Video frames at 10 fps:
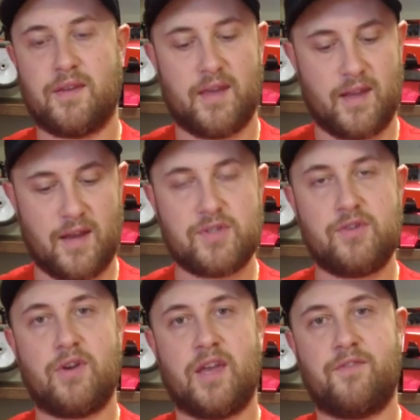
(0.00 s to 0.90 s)
and I'll see you
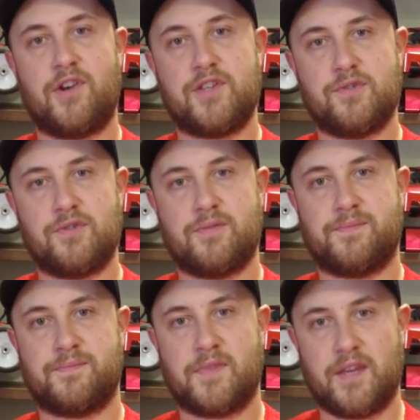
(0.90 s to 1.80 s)
again very soon.
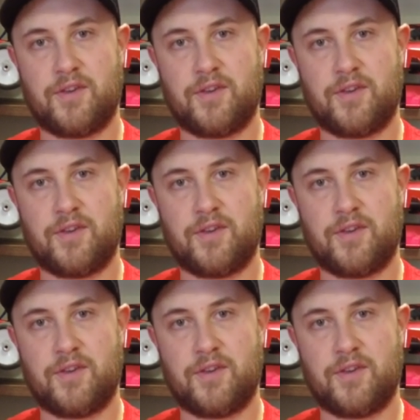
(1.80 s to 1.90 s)
Thank you.